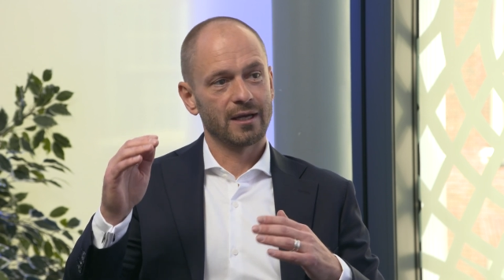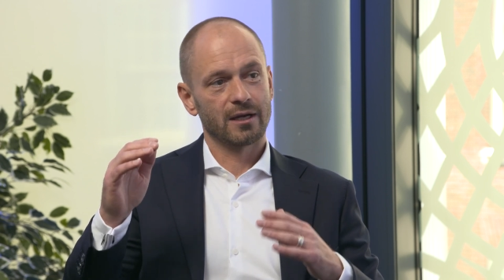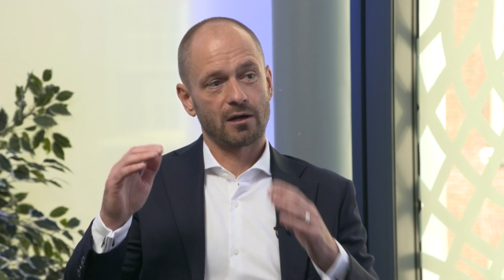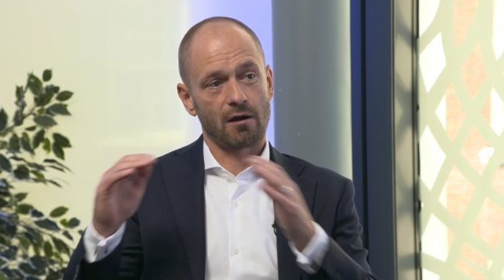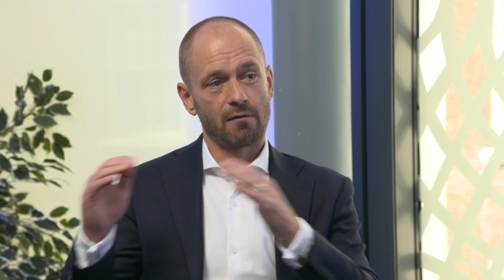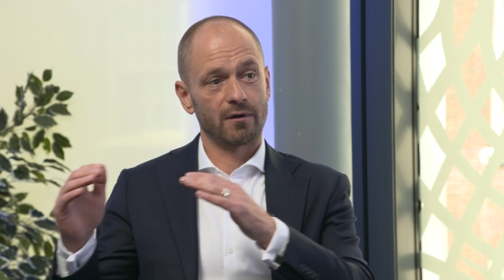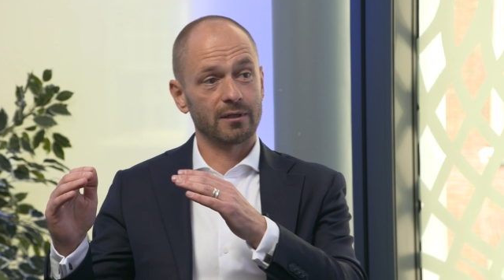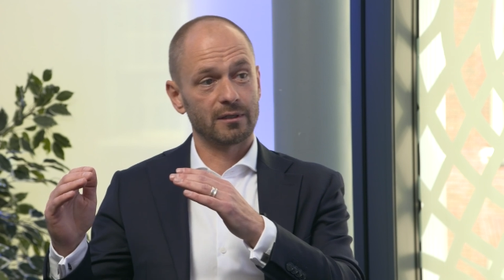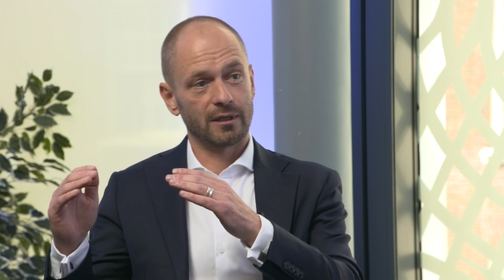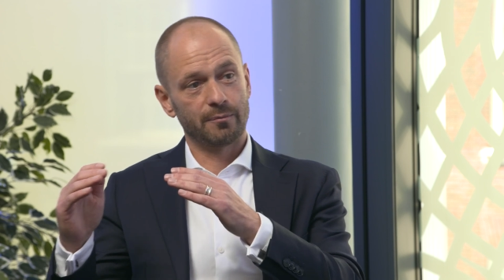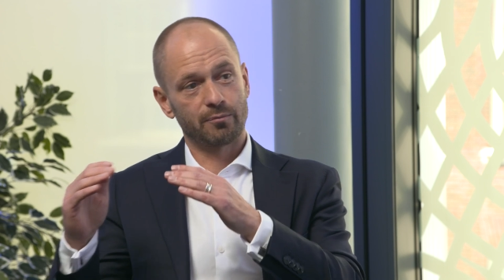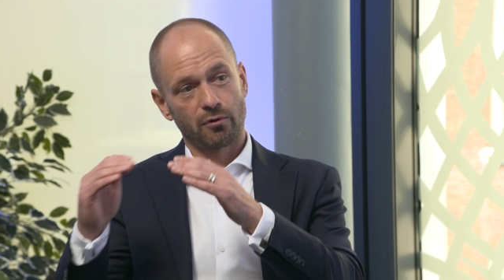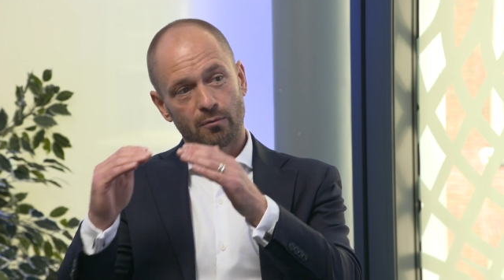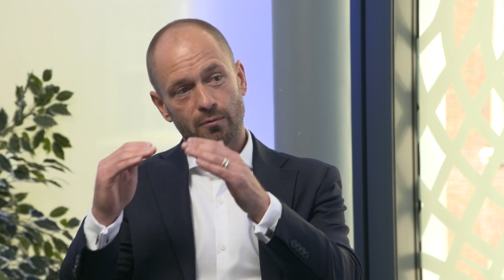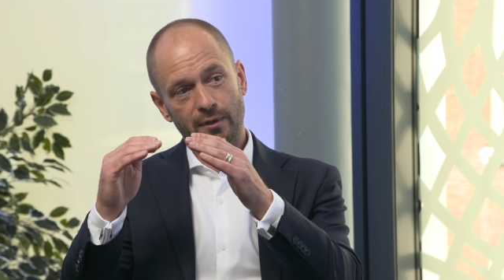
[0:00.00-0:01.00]
Currently,
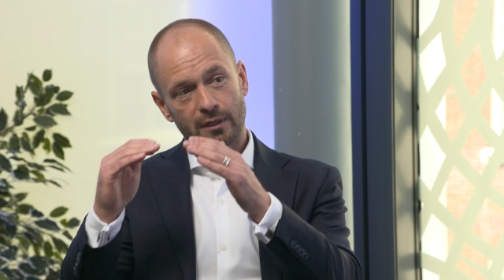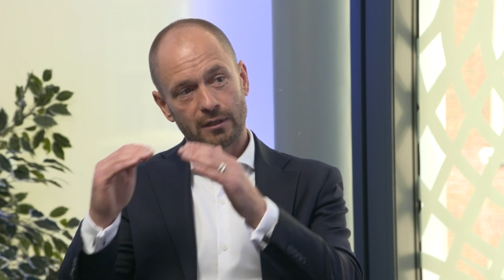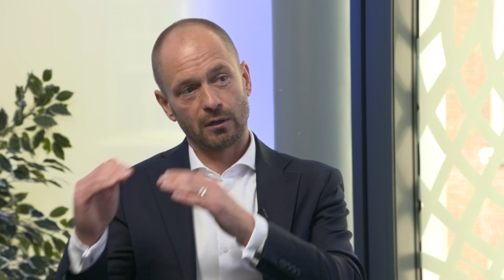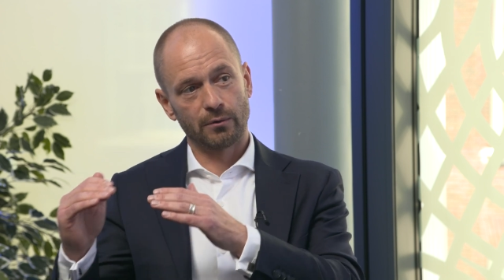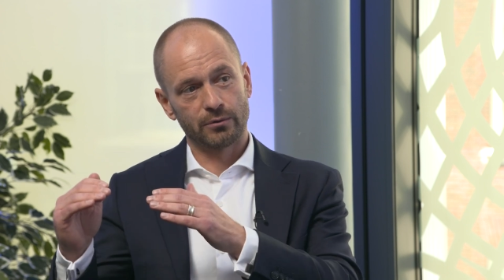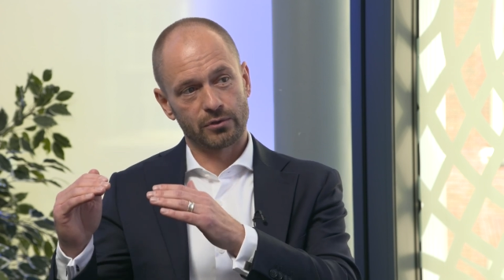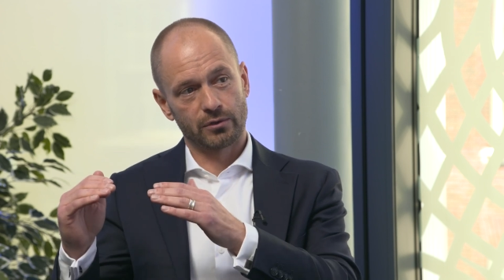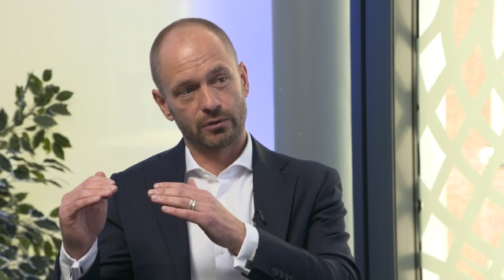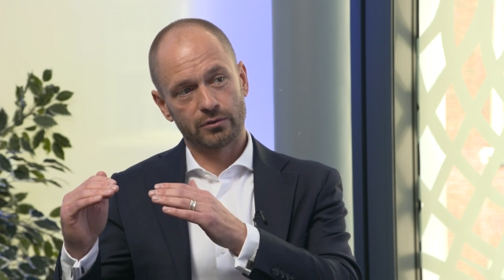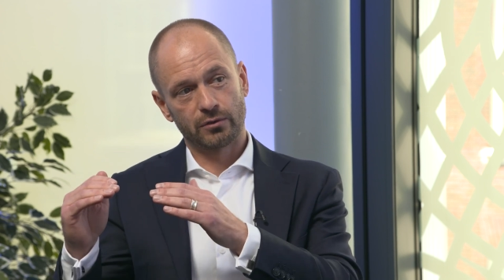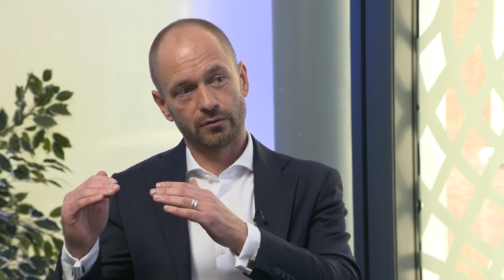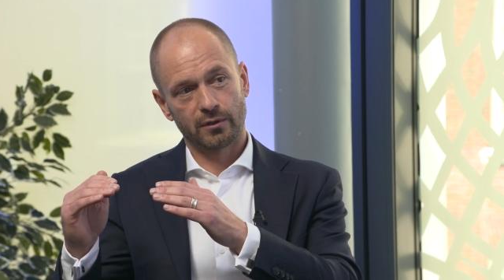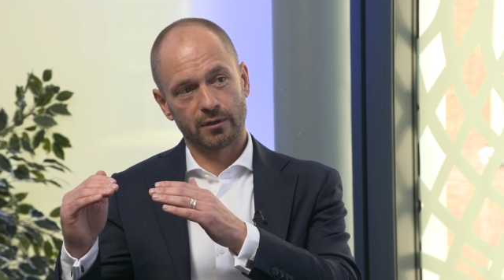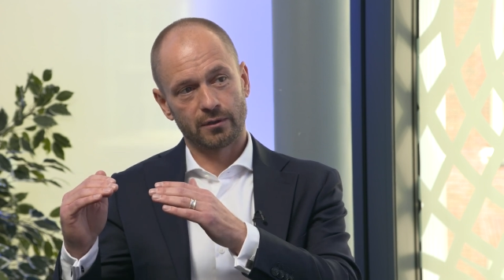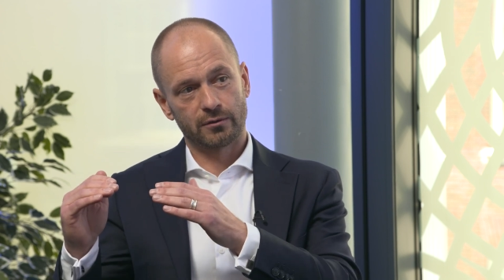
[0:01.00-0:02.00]
probably closer
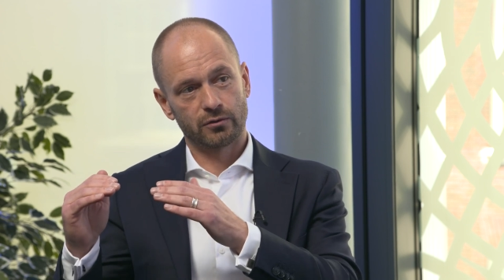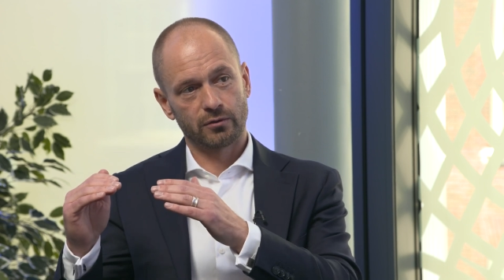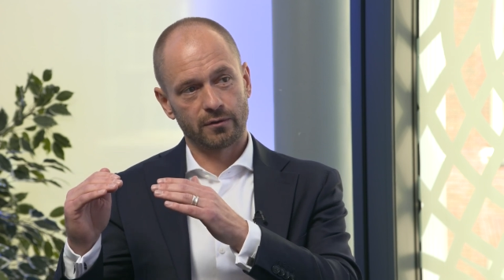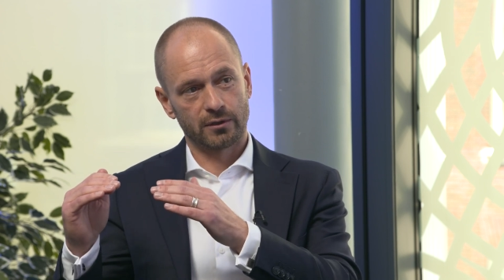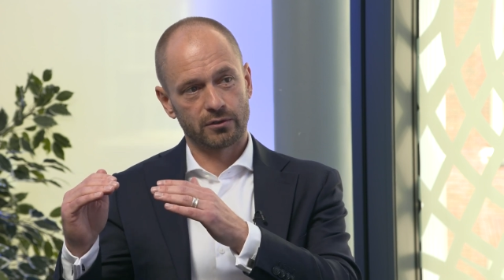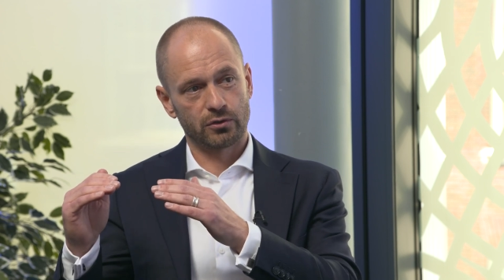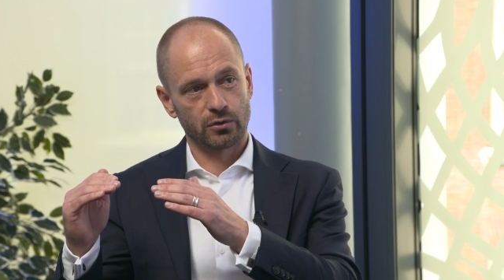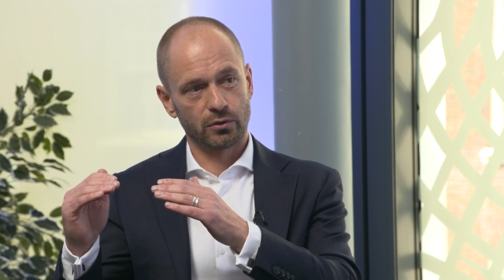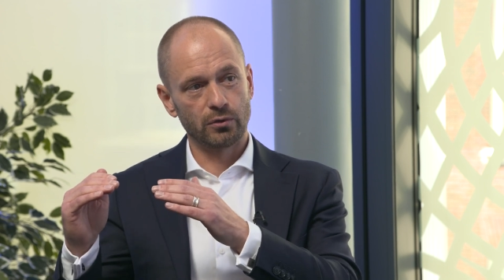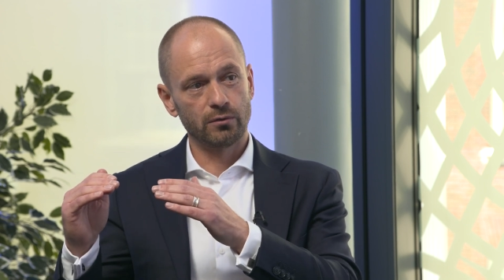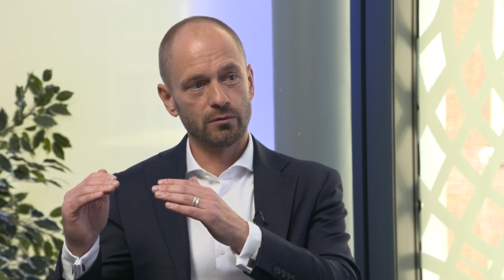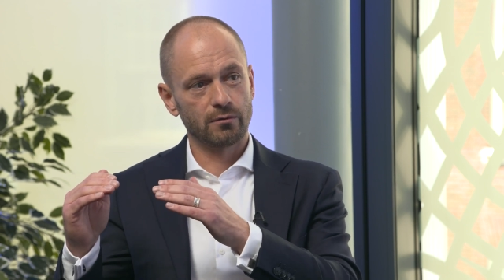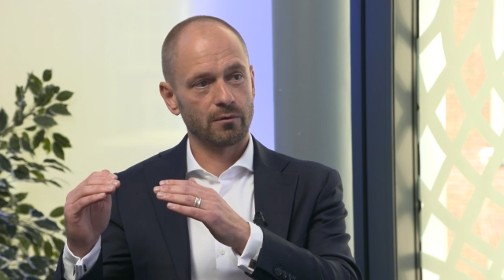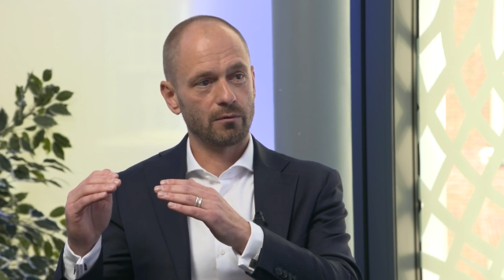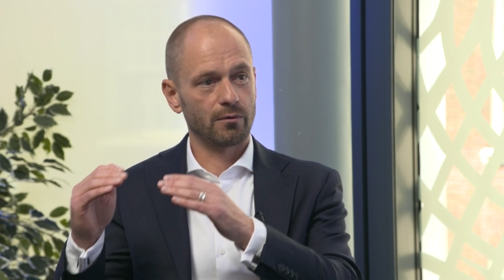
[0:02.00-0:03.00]
to the
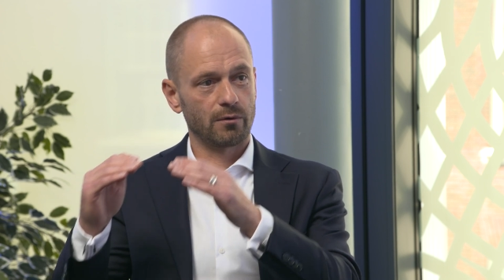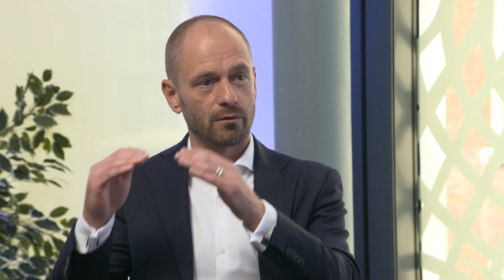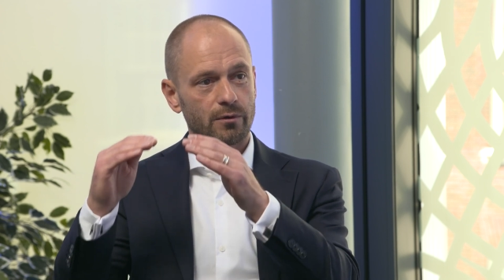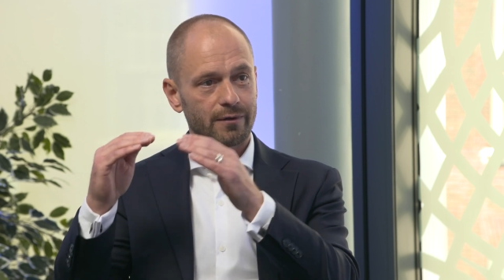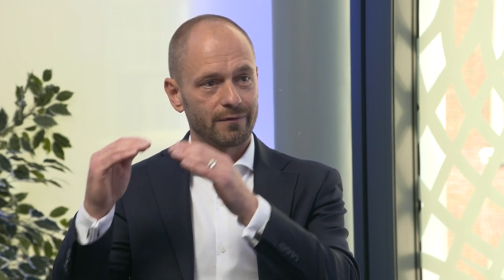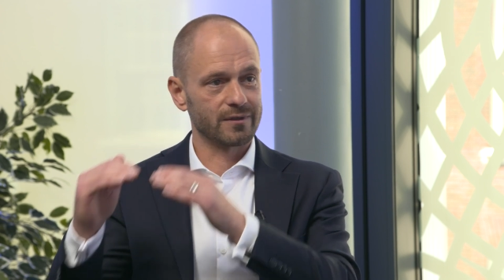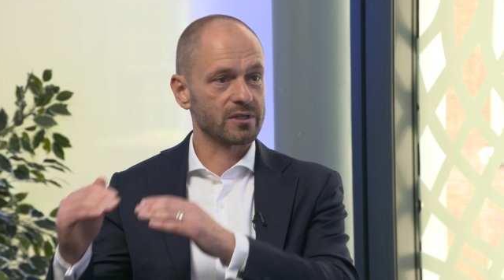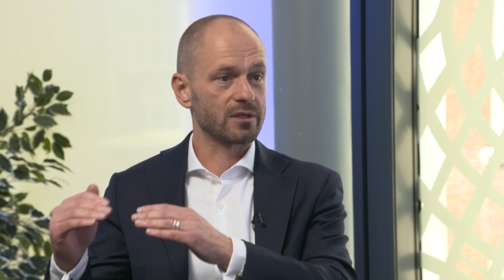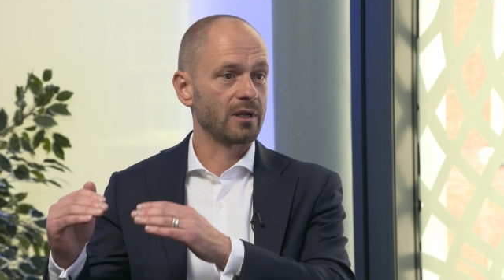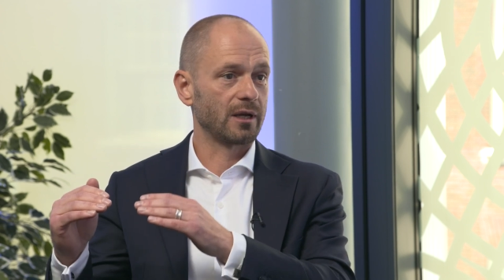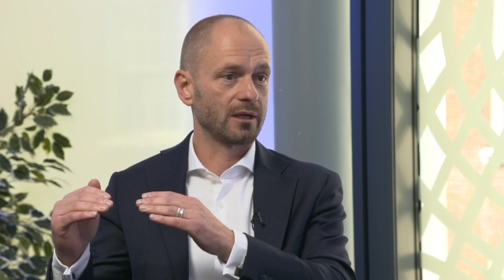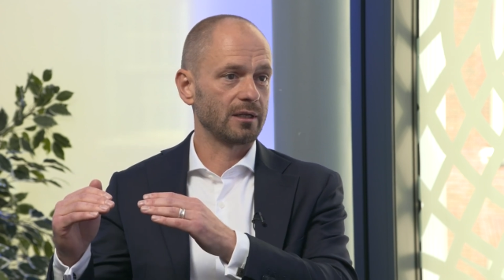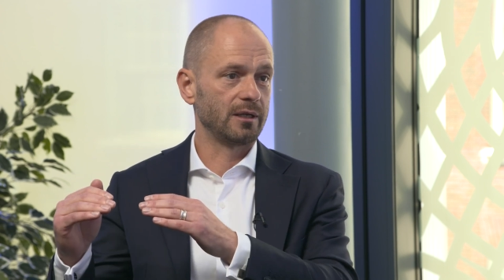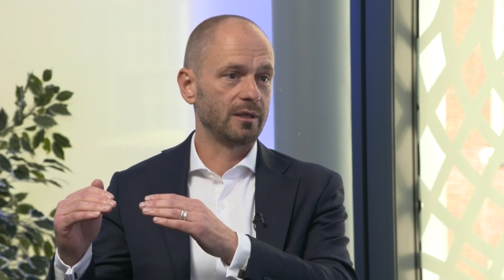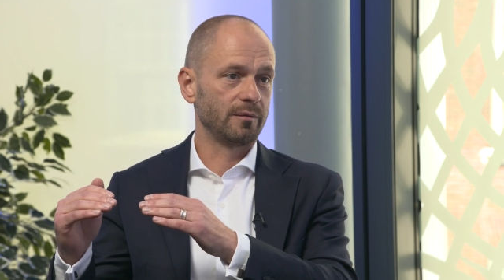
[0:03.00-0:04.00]
2, or even
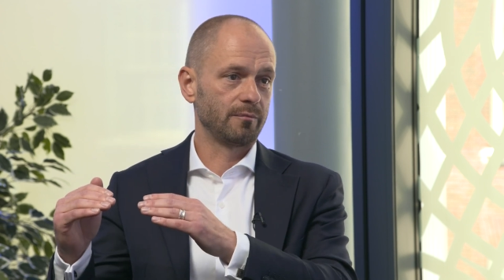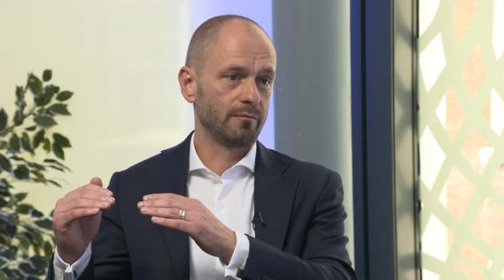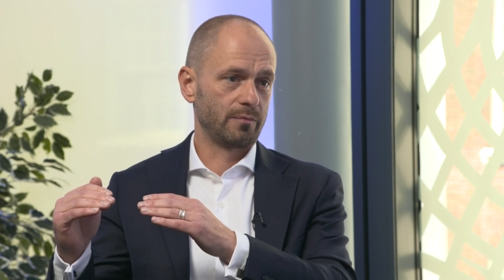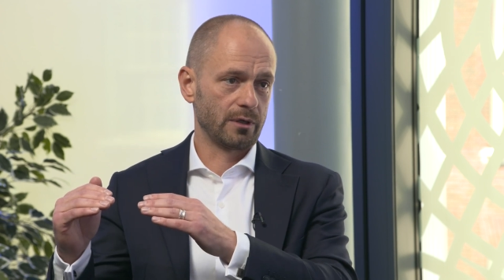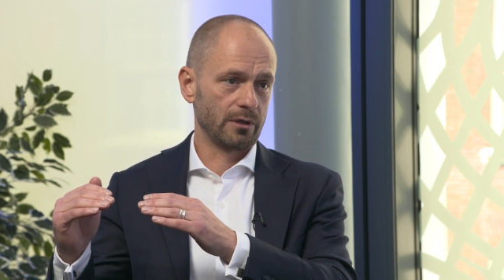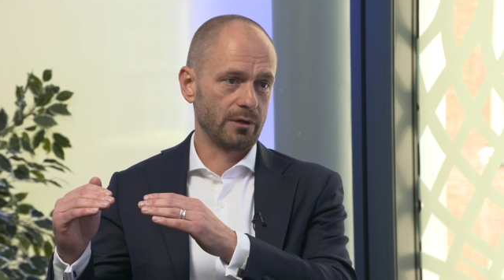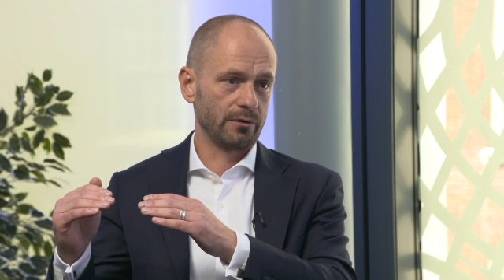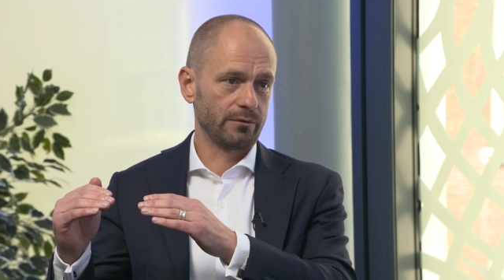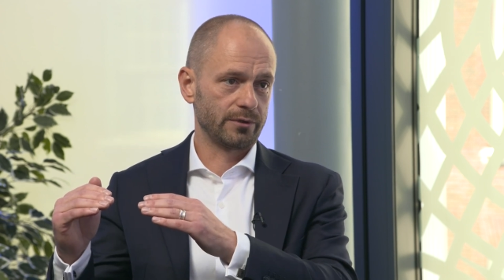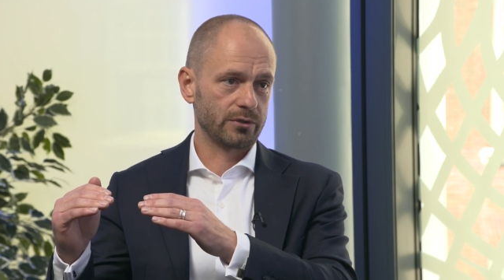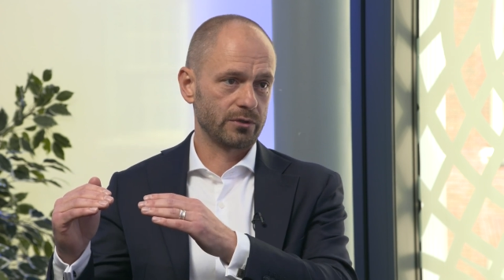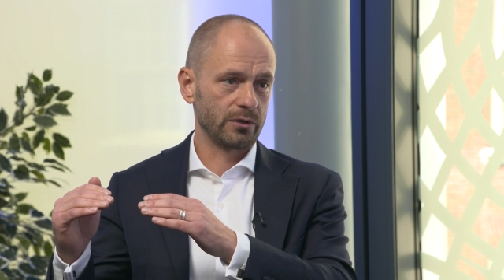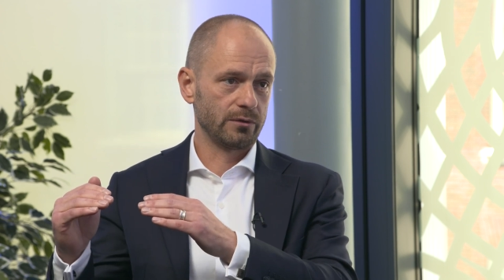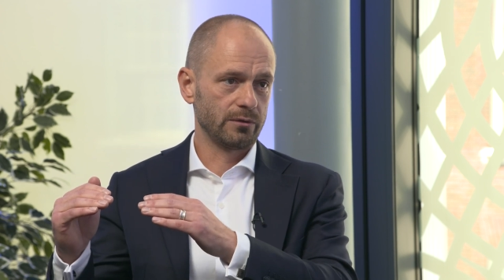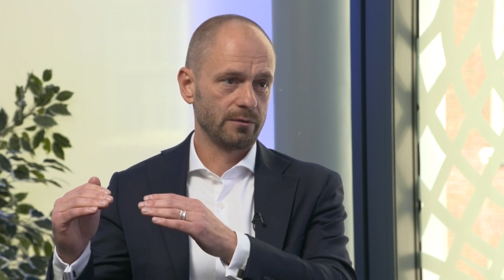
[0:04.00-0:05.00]
slightly below the
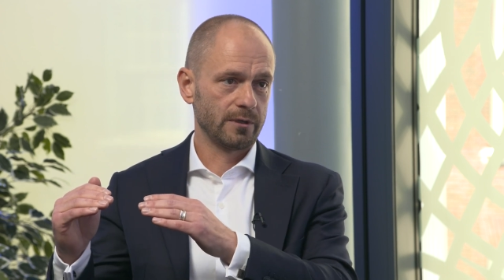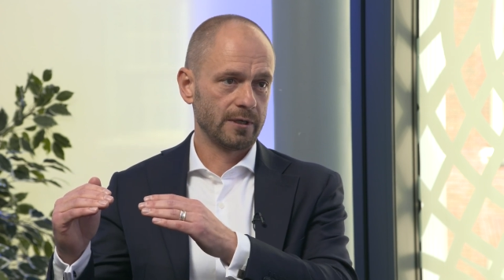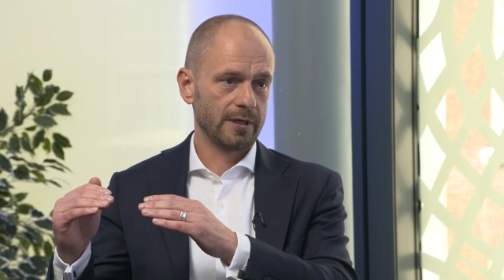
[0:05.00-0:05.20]
2.